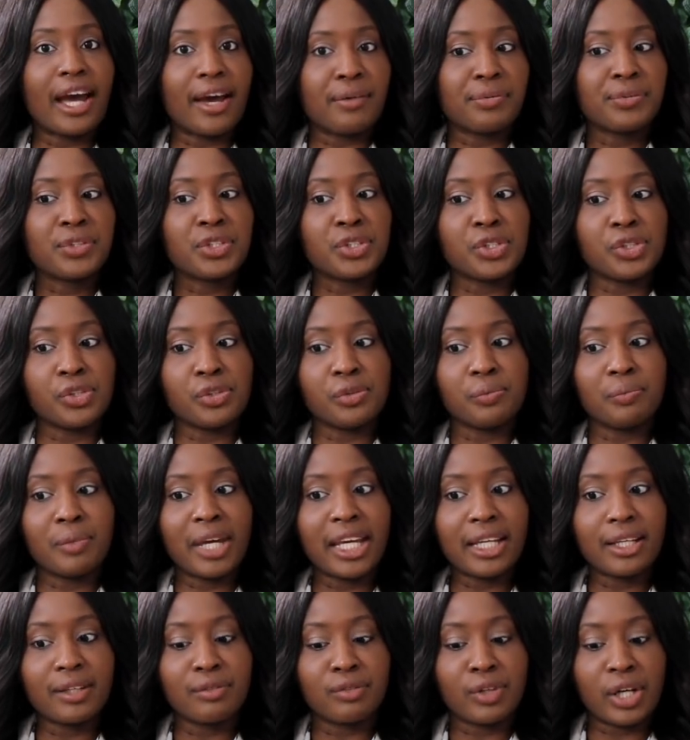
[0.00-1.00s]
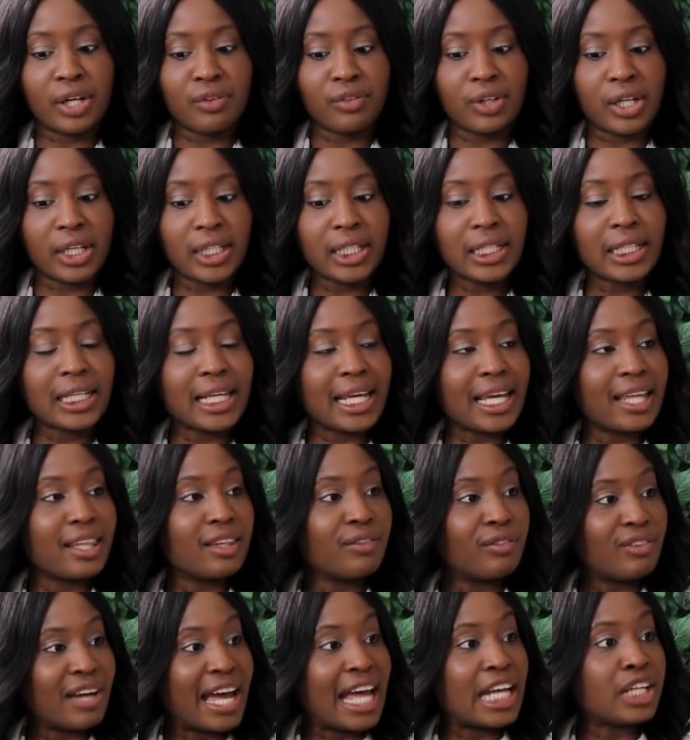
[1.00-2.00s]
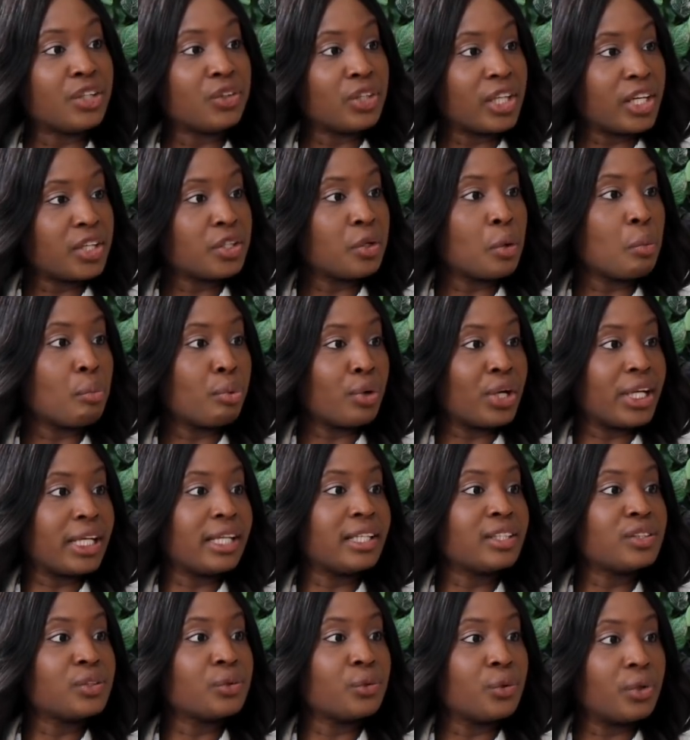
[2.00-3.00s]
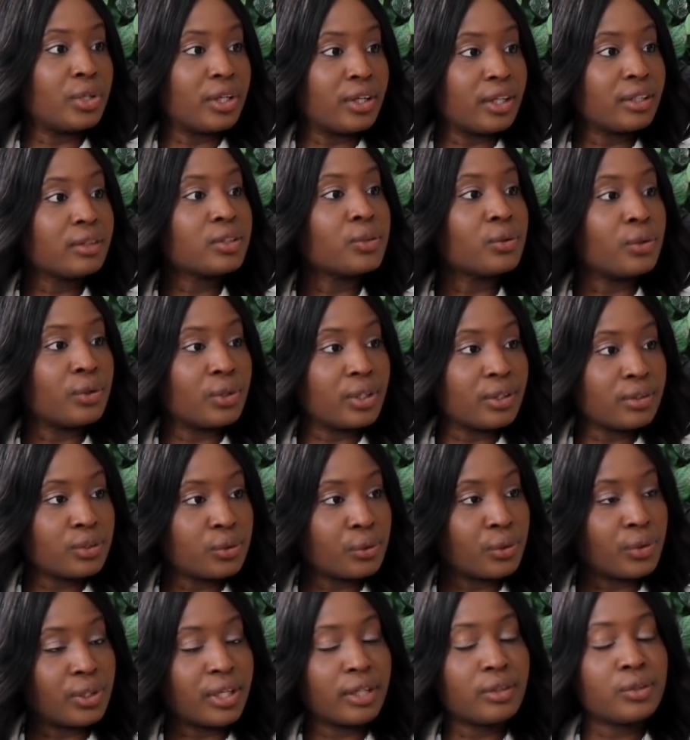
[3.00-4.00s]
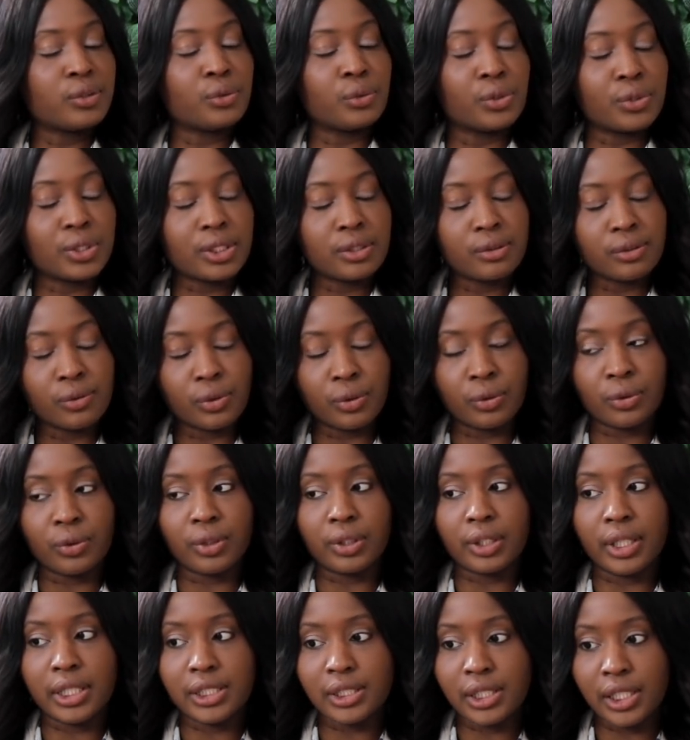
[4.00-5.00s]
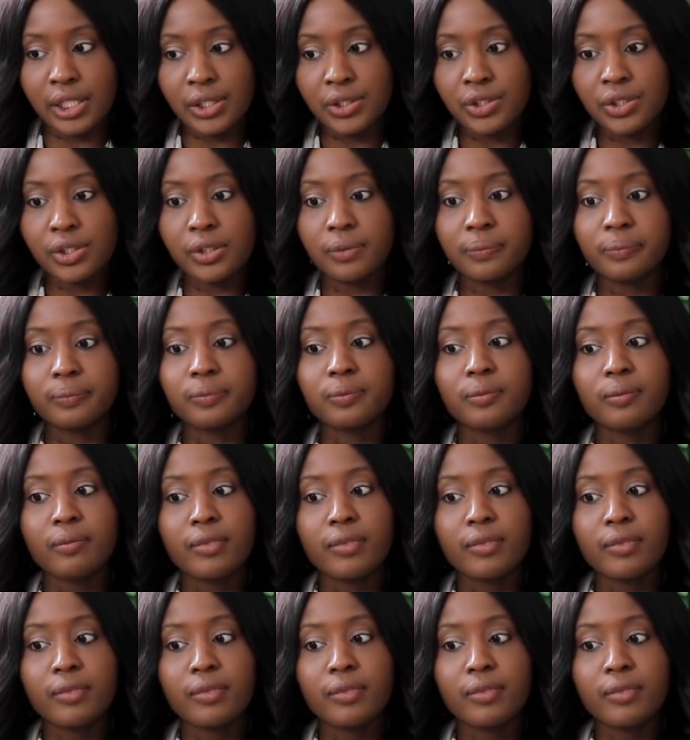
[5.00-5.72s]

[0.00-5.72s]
have to make it very, very clear the value that you're bringing to an organization.